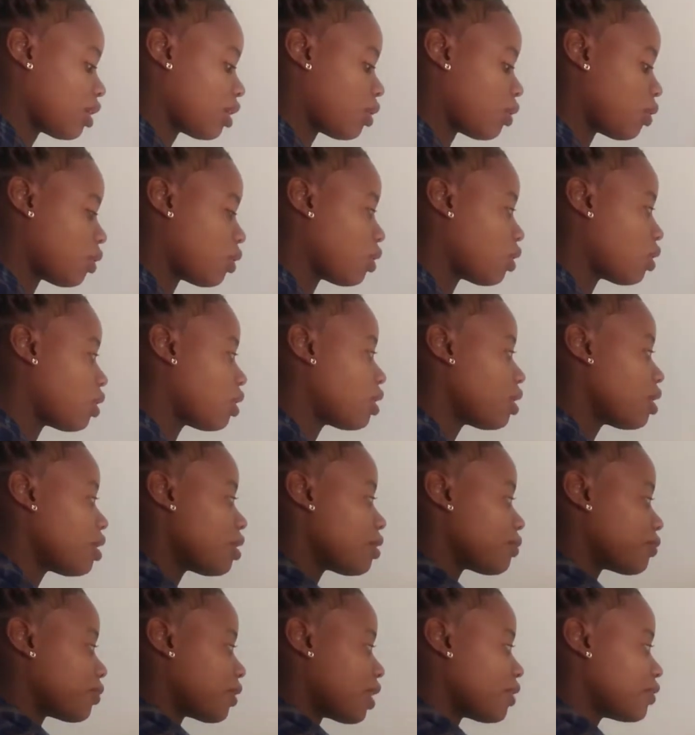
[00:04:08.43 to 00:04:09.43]
Or
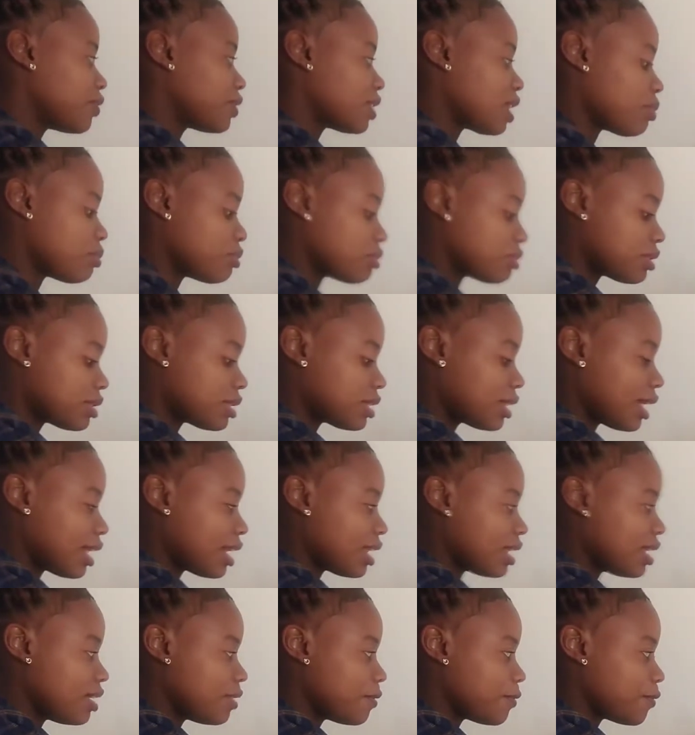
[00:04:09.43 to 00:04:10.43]
5 times
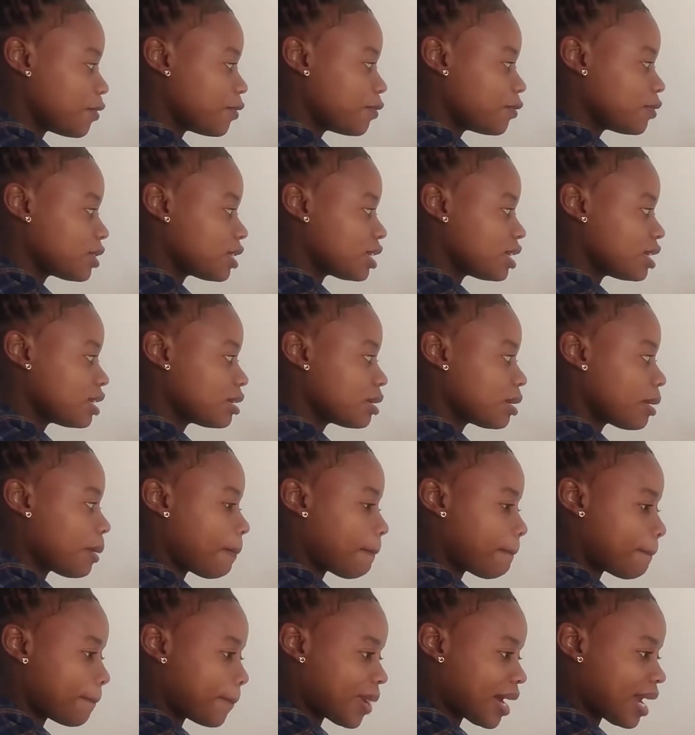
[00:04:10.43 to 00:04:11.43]
3, 15,
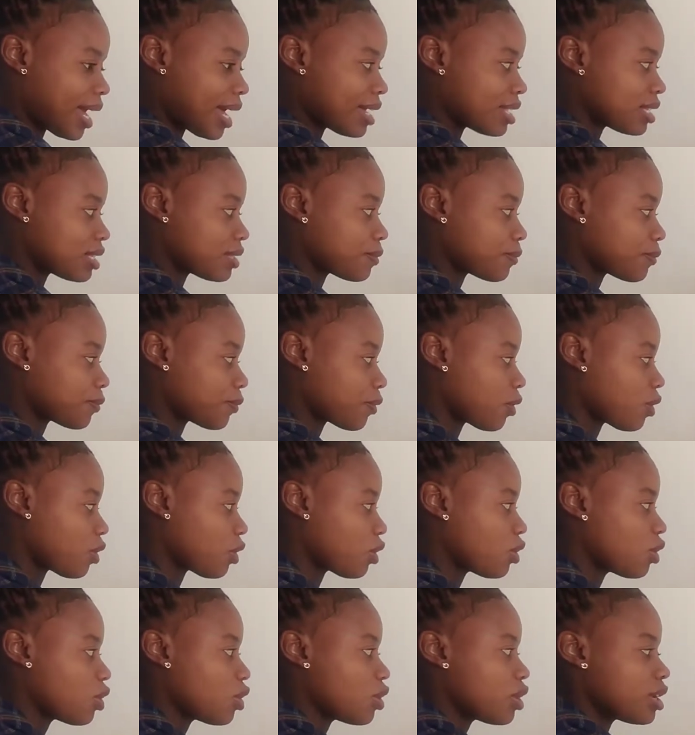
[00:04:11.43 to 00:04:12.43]
plus
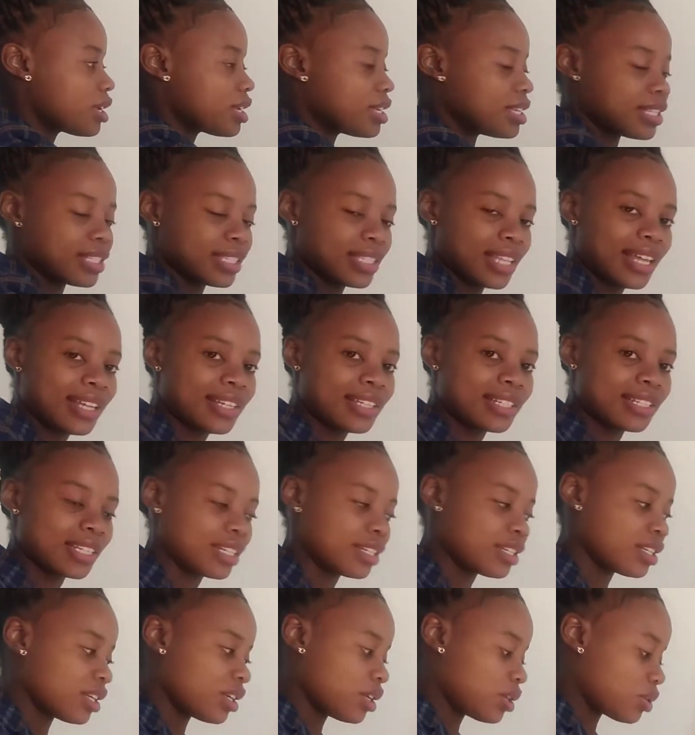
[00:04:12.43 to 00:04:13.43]
4 is
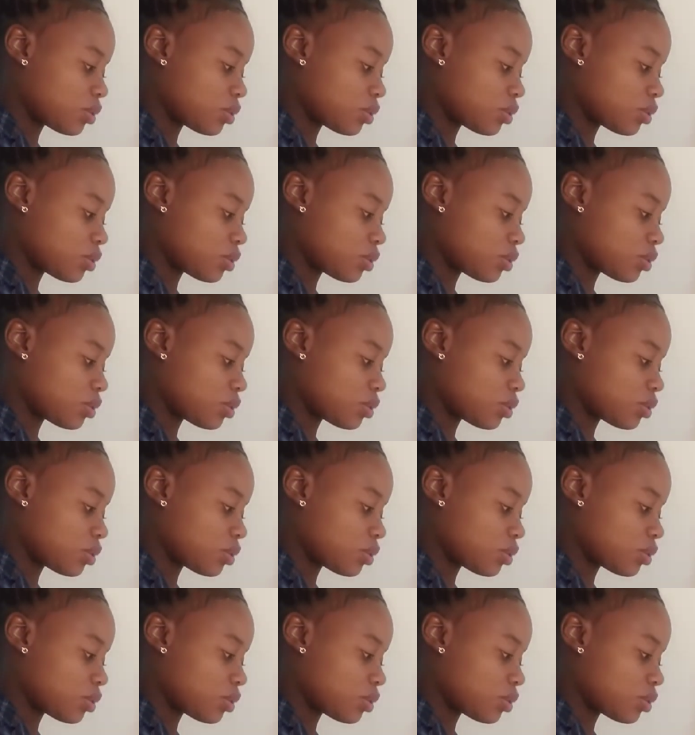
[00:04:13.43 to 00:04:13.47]
19.